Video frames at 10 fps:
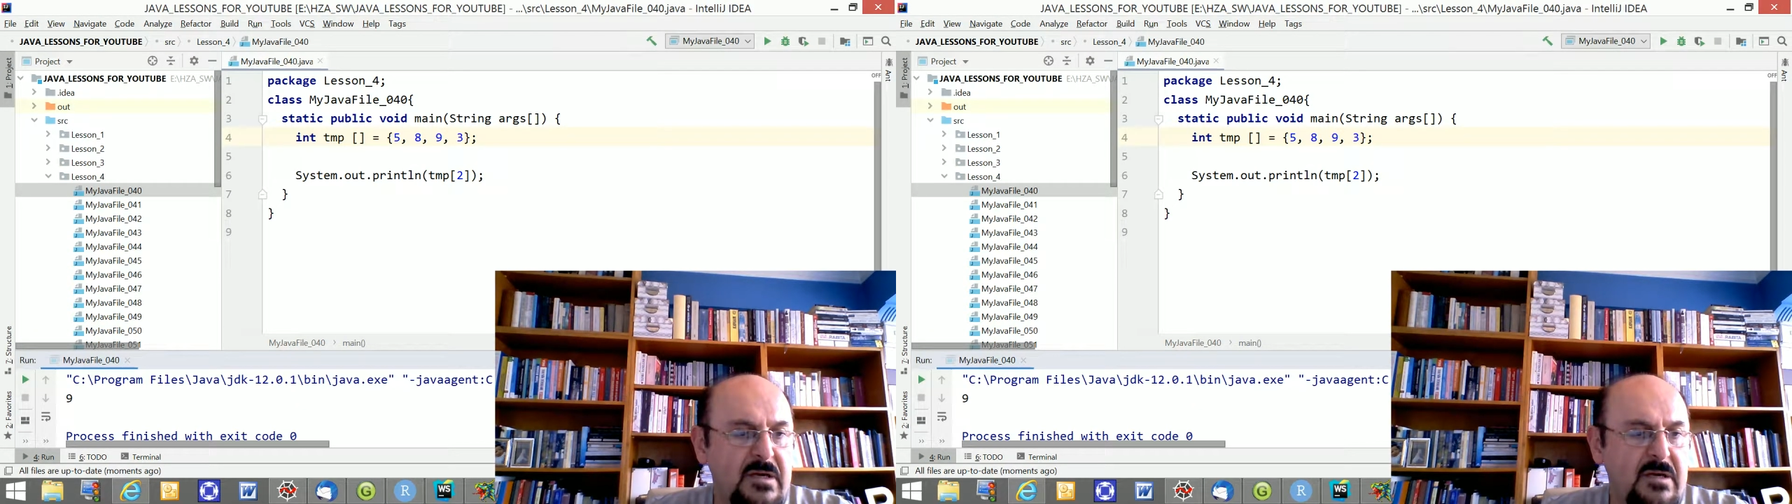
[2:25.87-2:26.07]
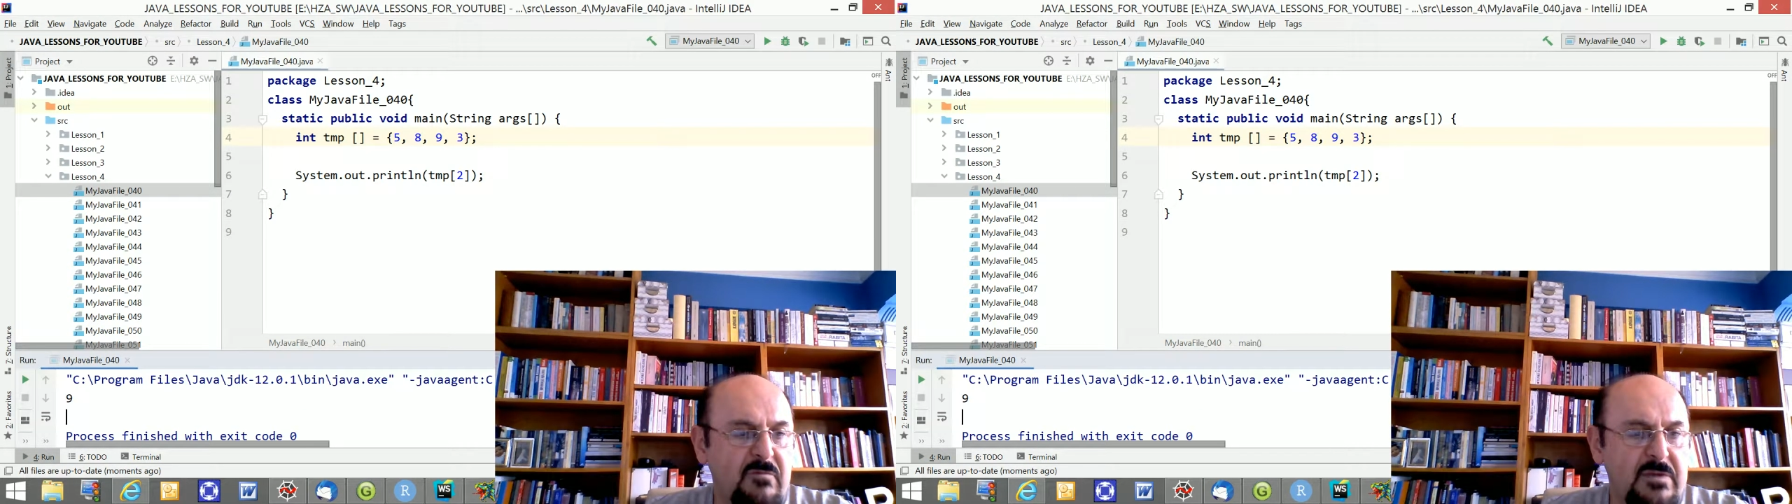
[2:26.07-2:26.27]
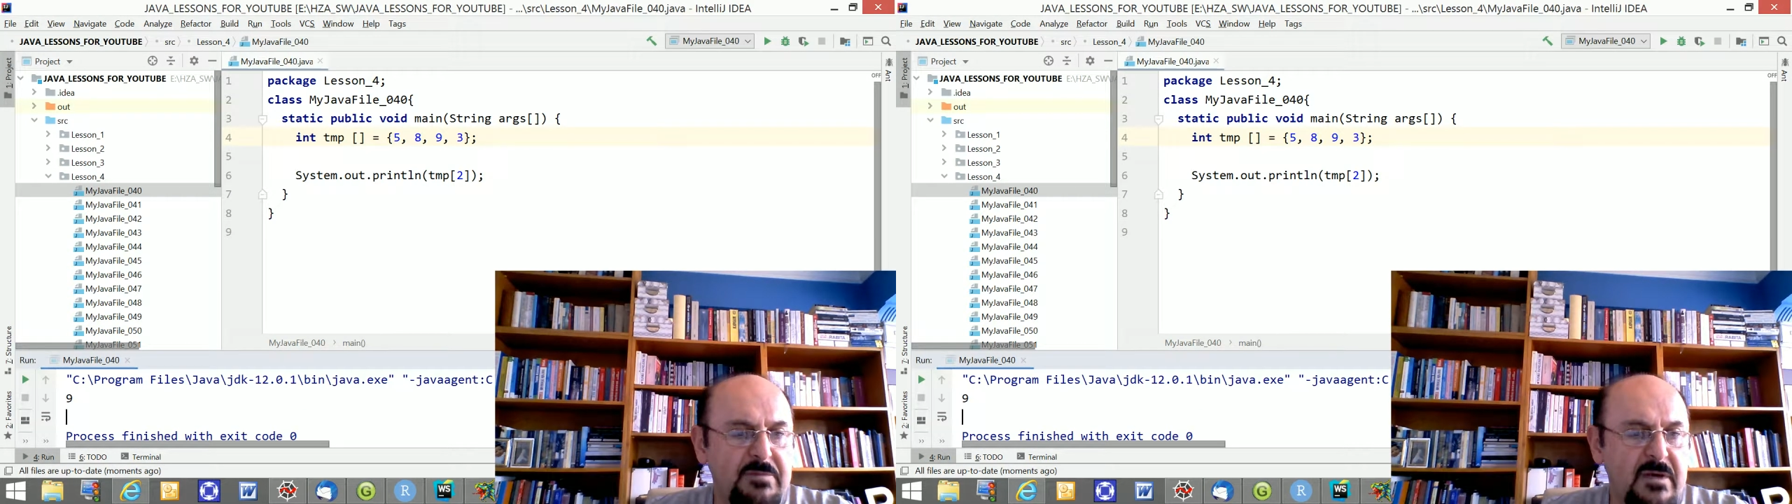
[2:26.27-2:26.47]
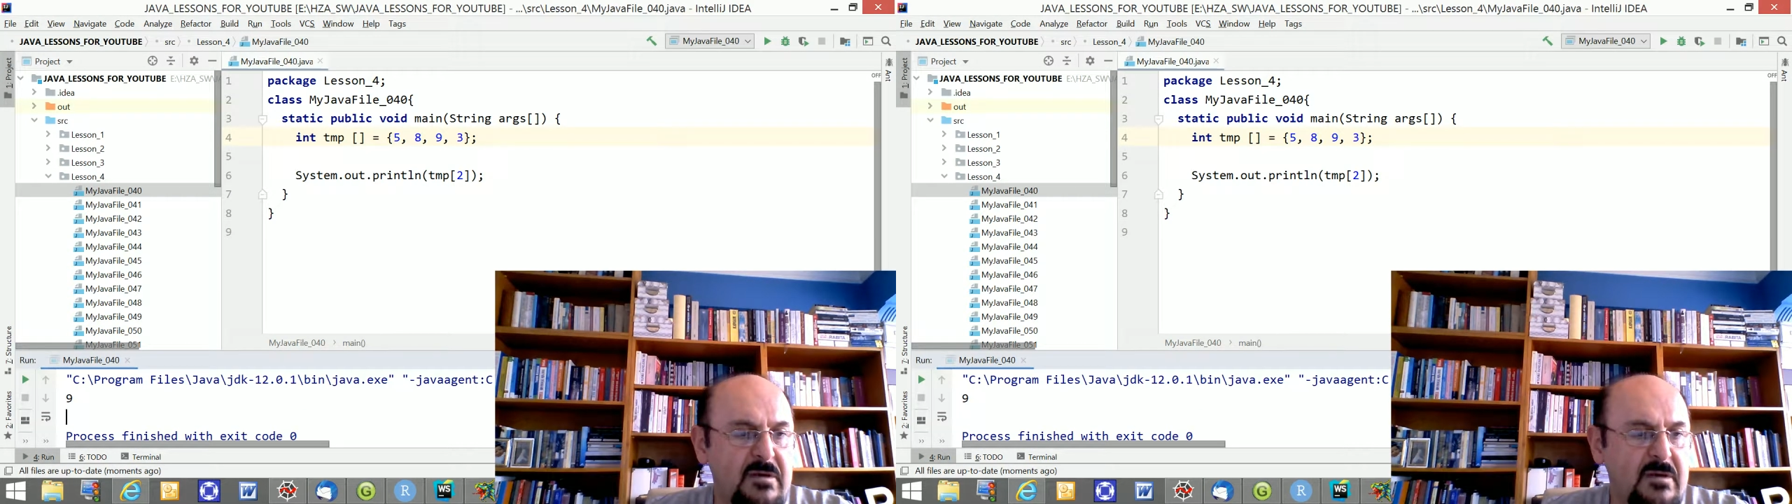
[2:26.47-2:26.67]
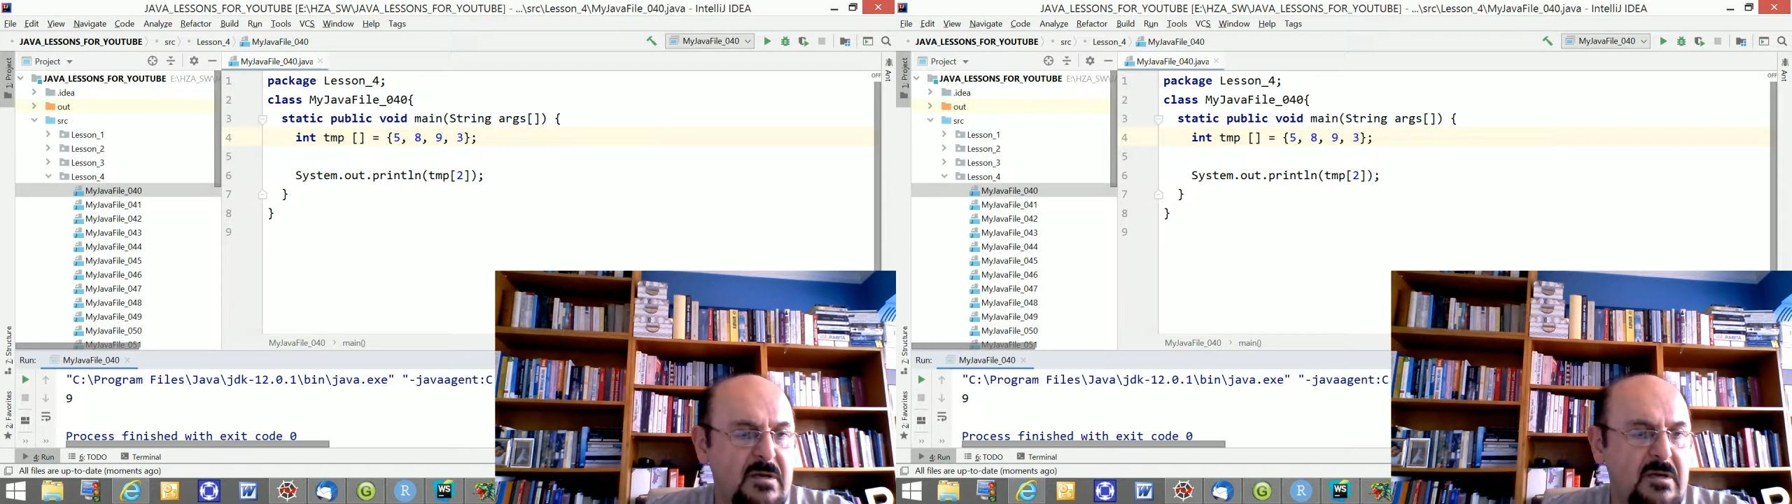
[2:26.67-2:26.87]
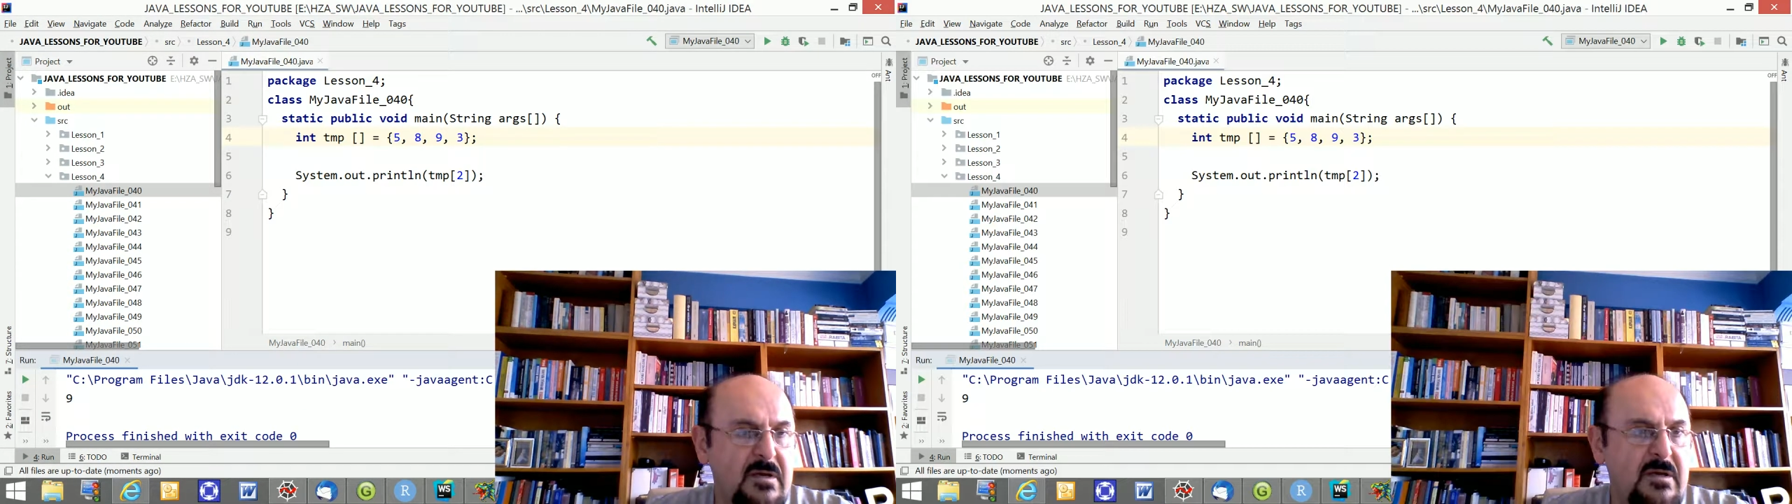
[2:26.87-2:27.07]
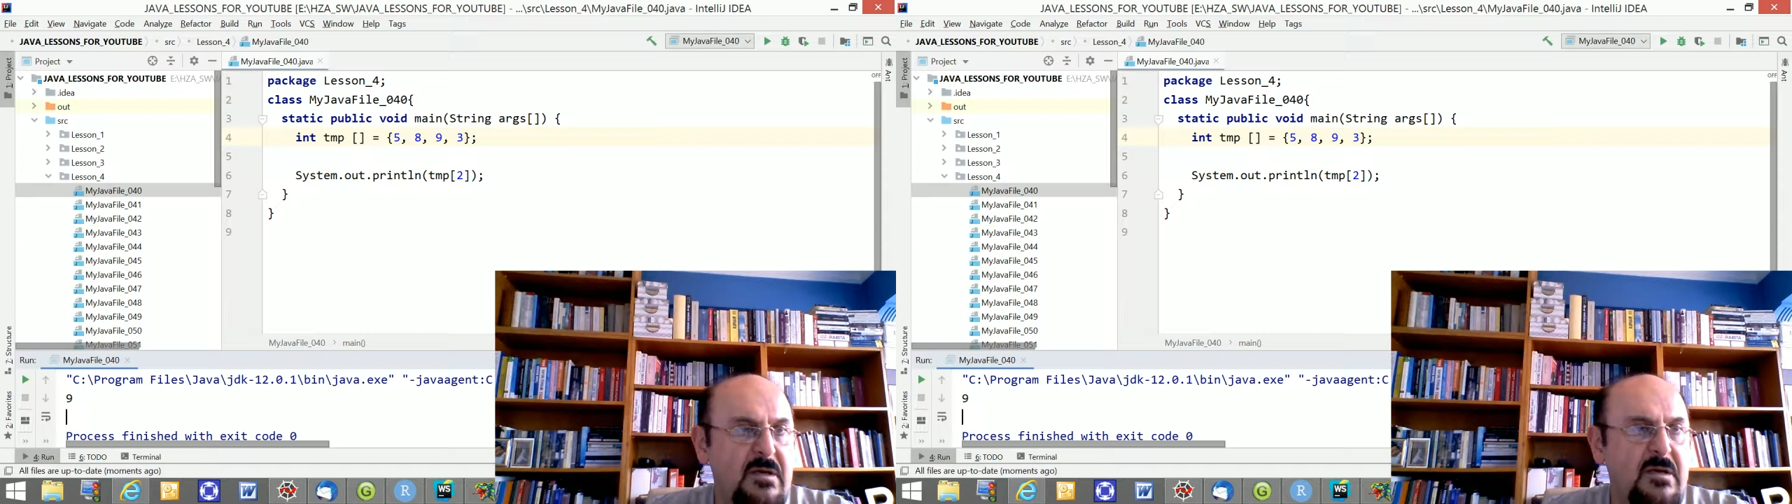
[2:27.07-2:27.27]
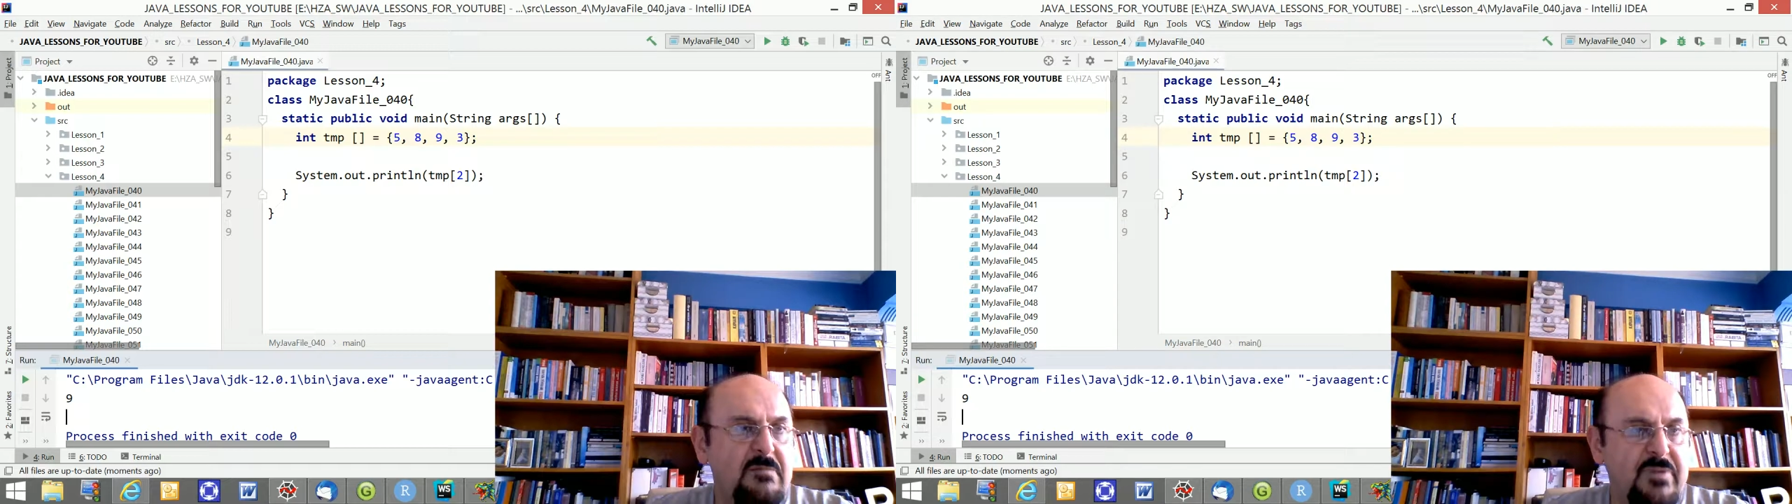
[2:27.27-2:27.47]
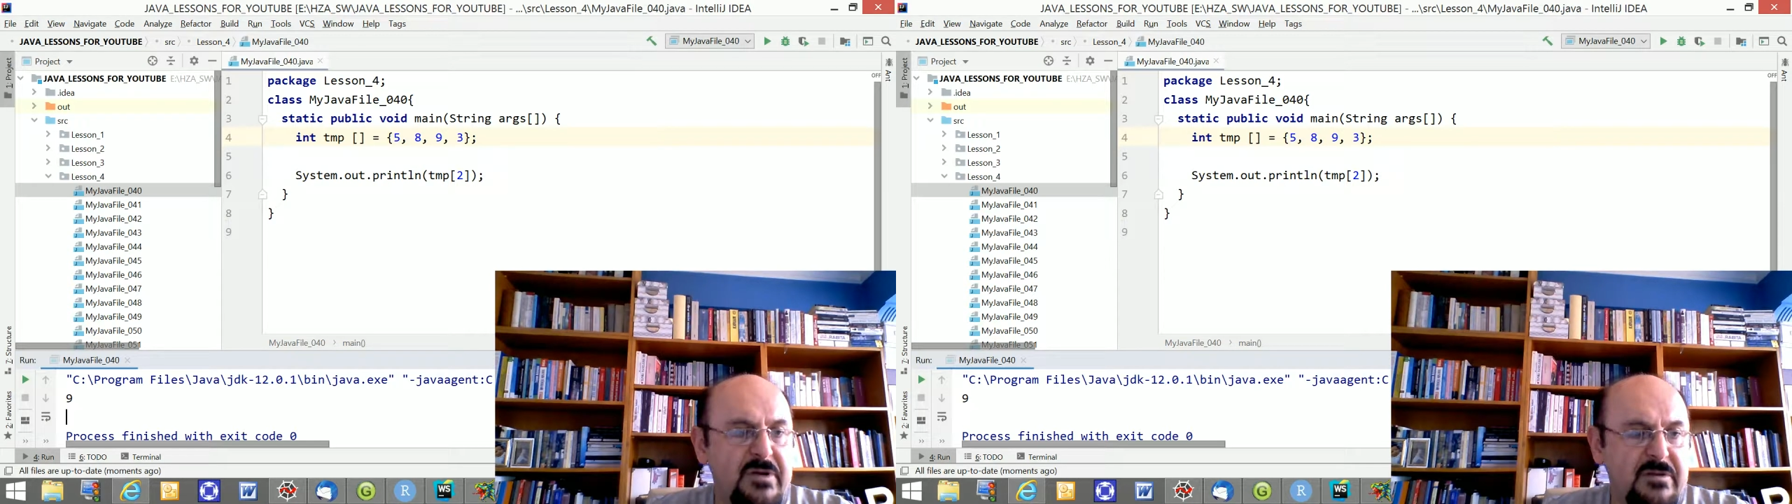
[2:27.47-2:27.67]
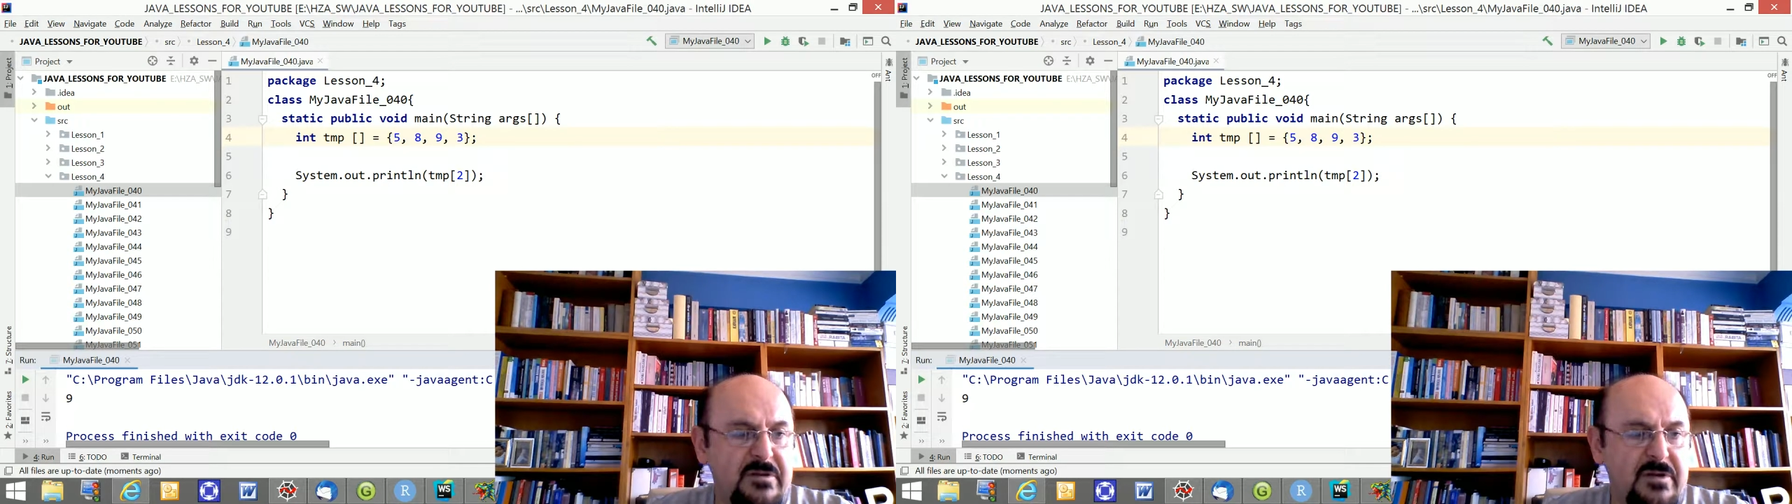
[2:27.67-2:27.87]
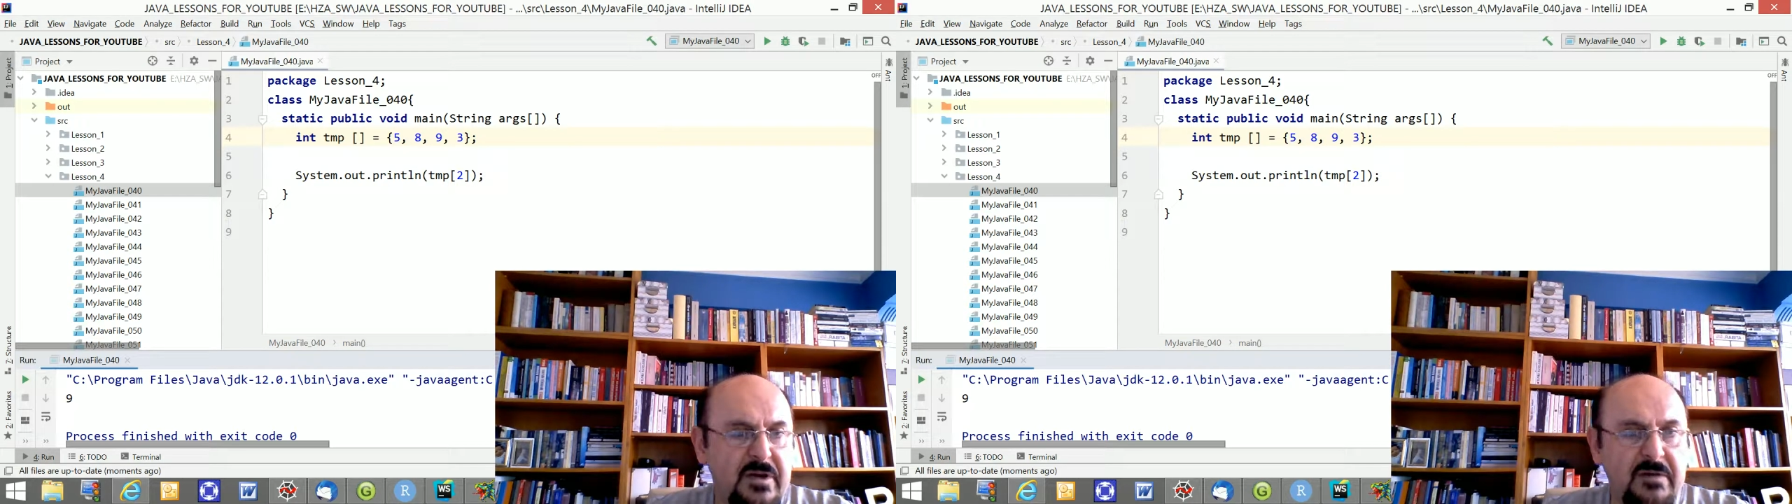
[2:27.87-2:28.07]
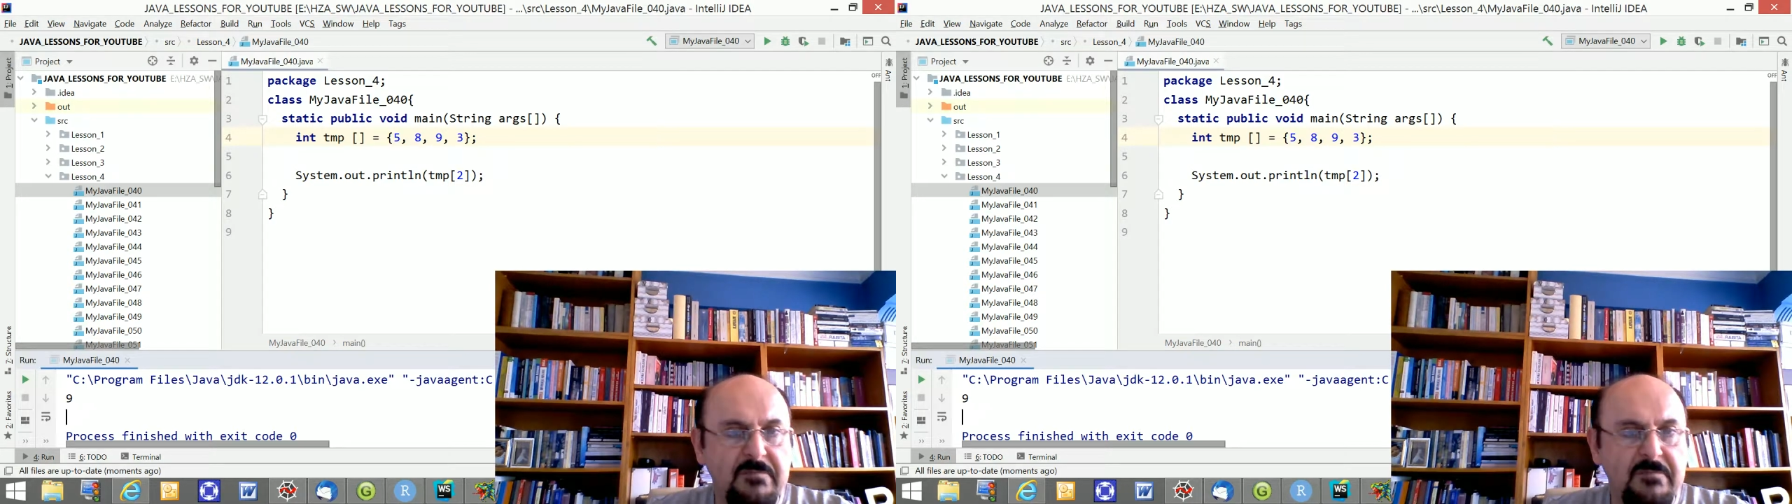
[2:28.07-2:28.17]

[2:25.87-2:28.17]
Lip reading: will be printed here.